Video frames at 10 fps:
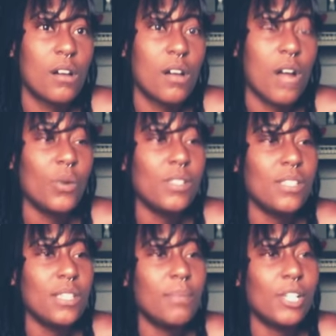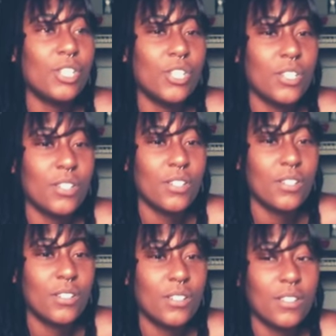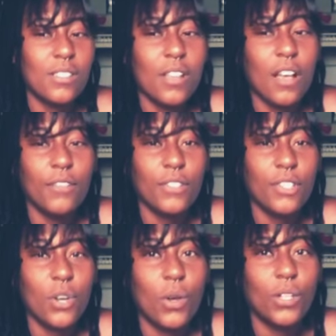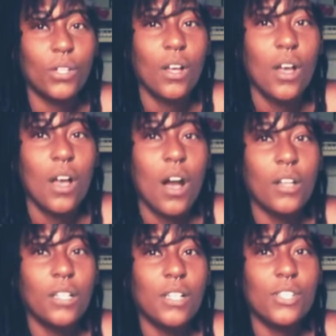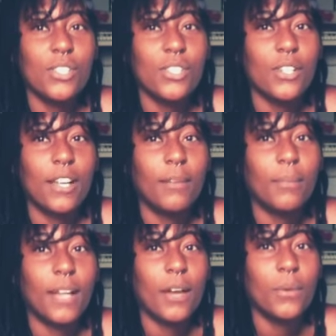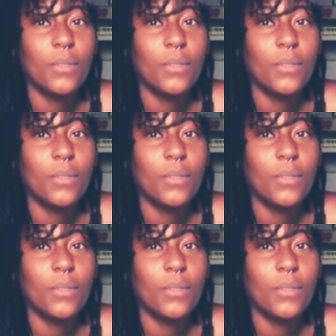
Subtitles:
I would see pictures and stuff, on Instagram, and I